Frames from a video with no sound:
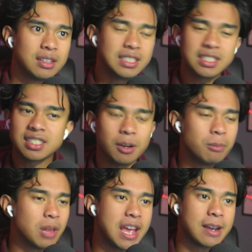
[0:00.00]
This is some,
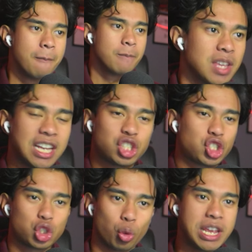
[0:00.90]
like,
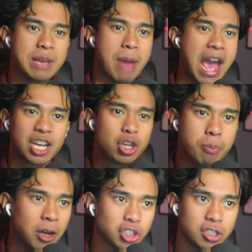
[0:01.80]
extreme
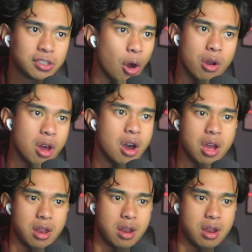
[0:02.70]
acupuncture's going on.